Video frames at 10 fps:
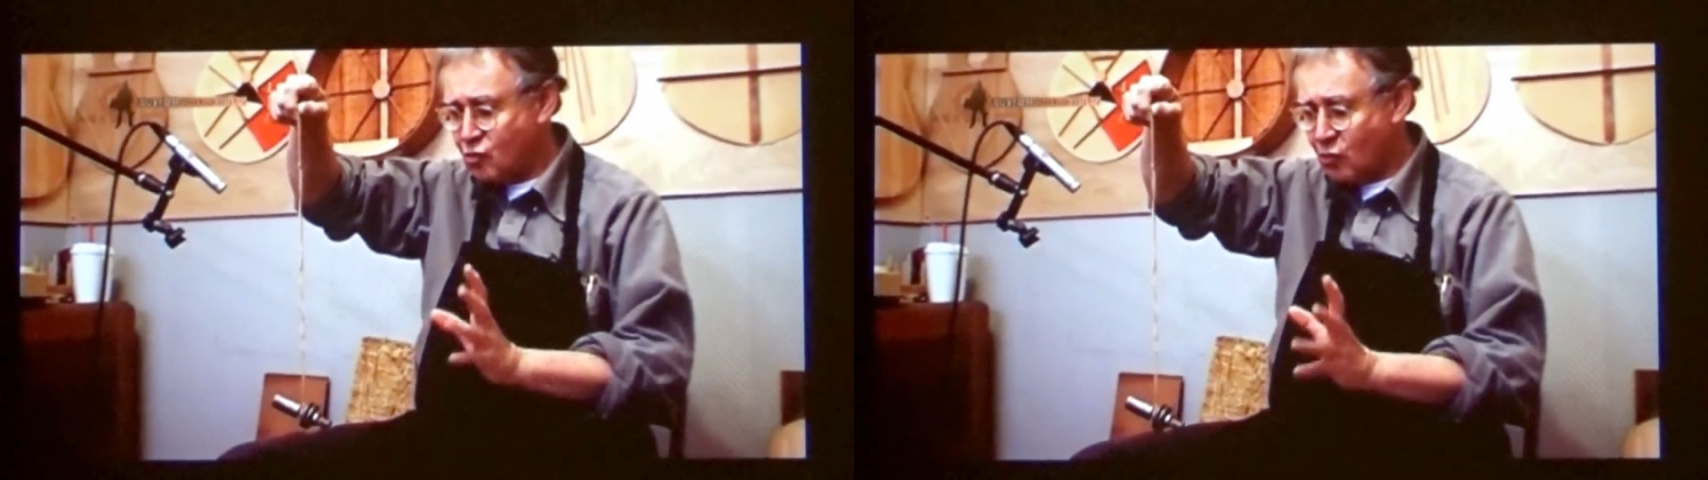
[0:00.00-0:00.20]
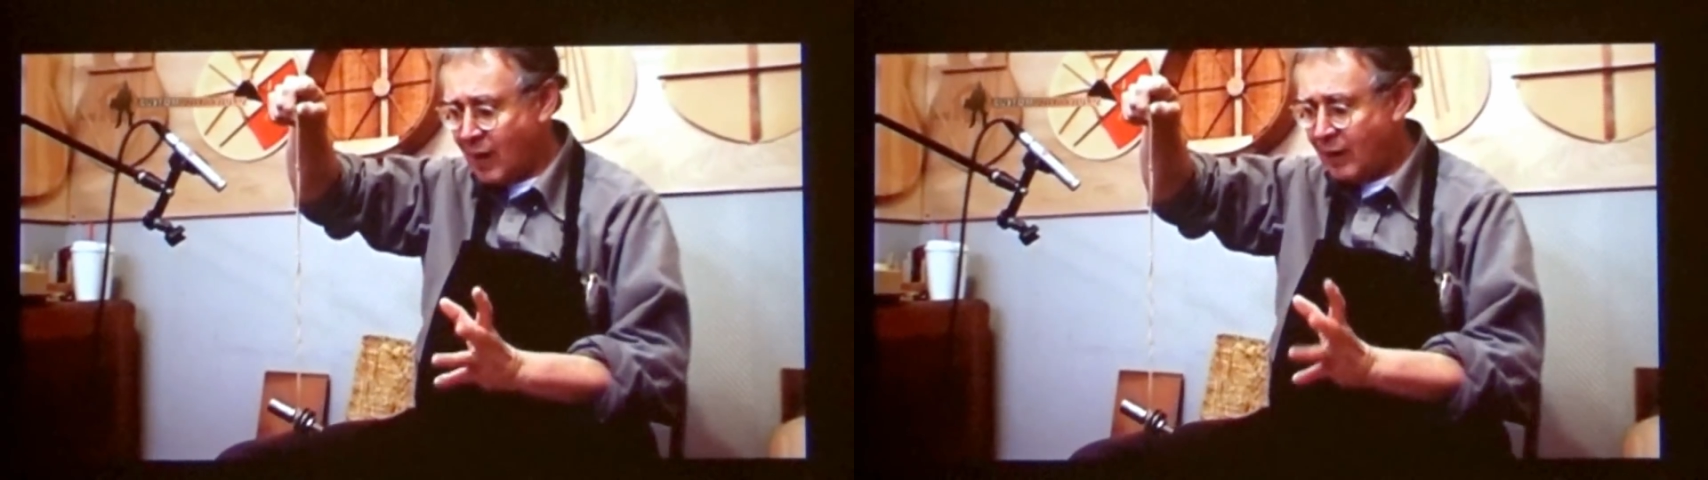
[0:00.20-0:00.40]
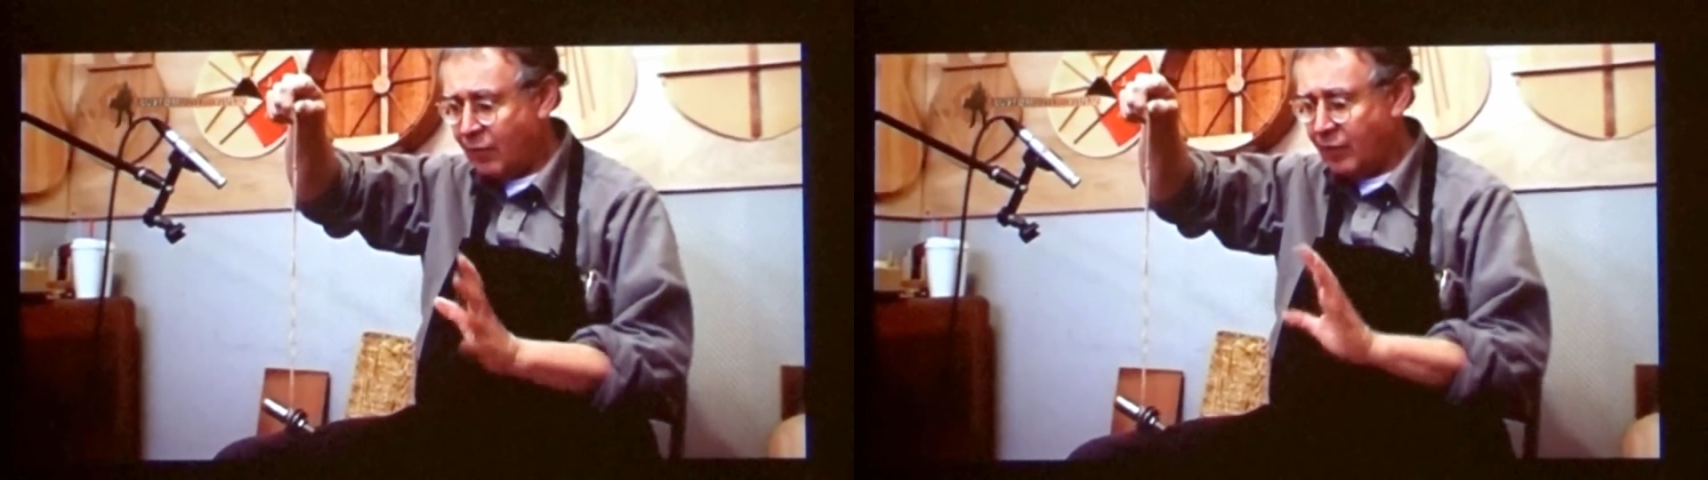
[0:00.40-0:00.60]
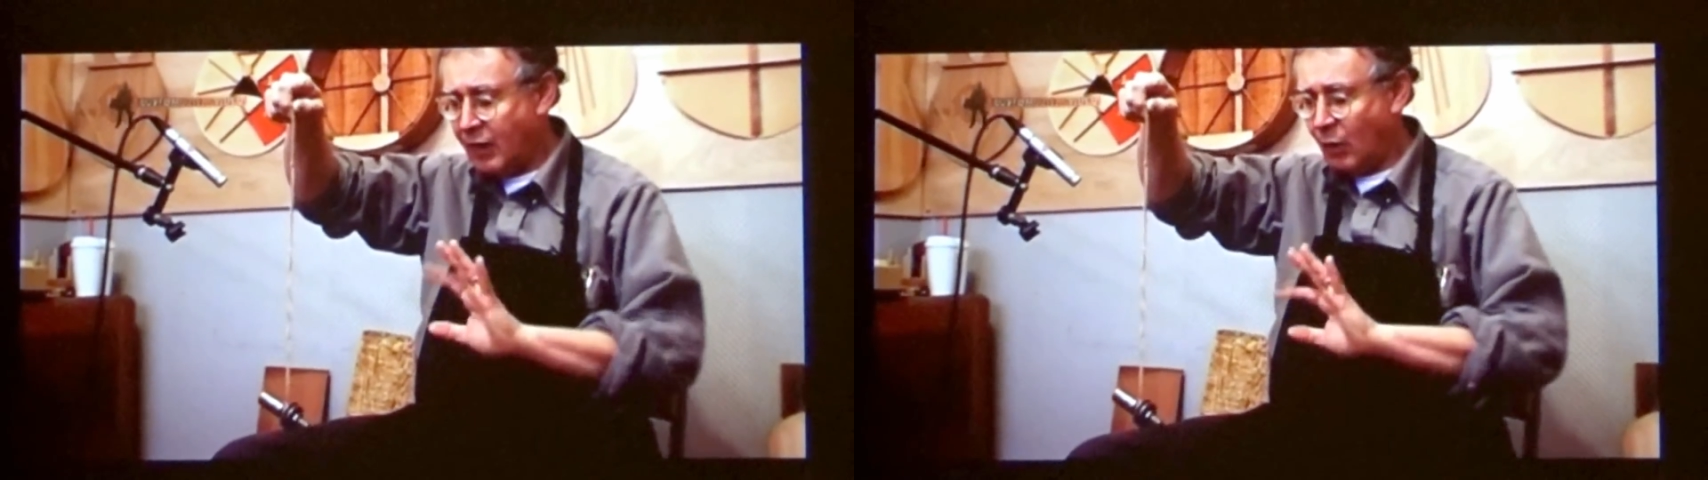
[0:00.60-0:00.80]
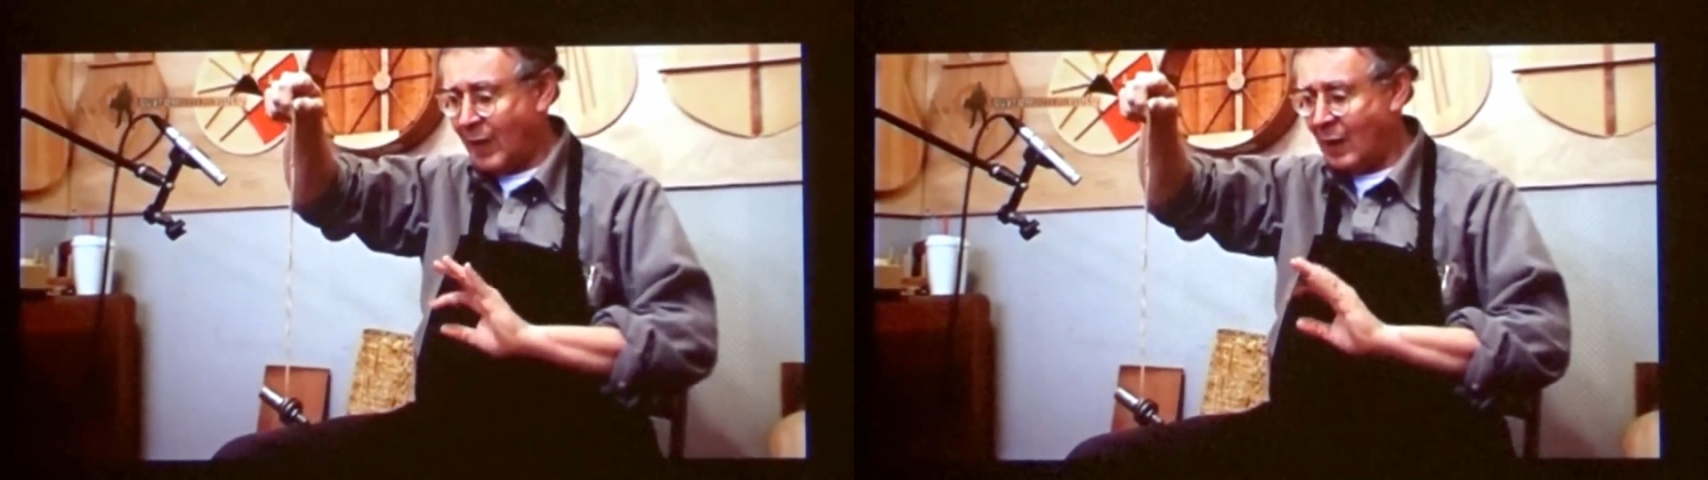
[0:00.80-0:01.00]
try to
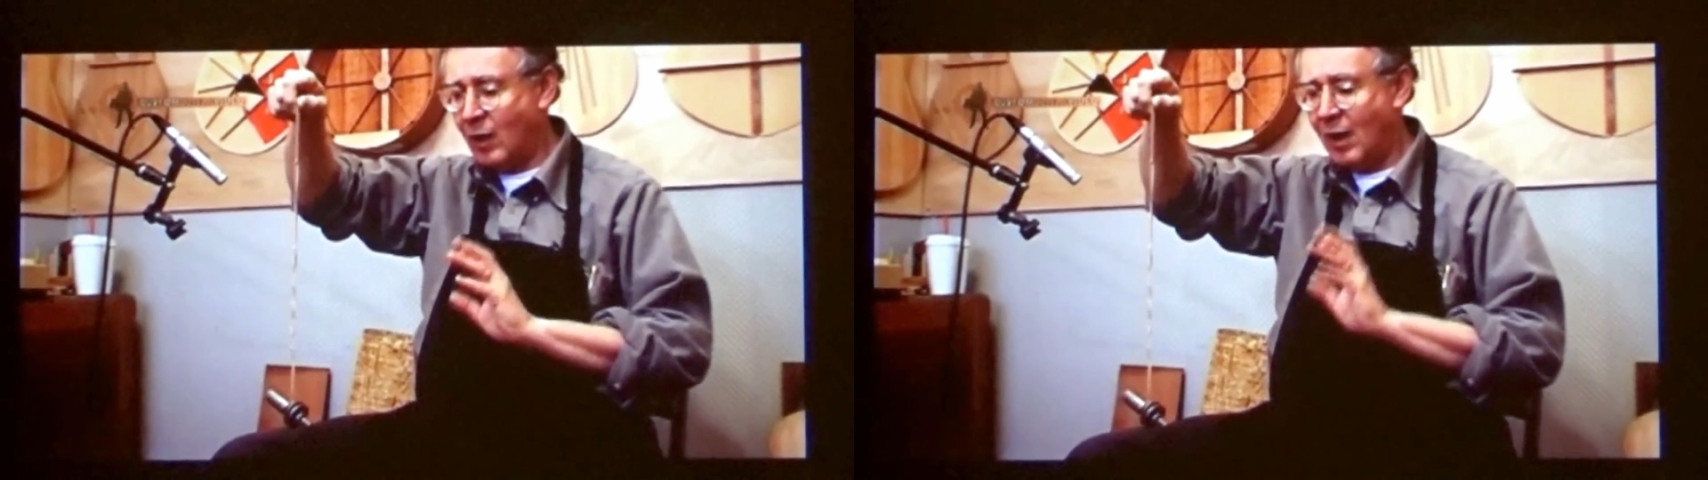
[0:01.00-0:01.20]
figure out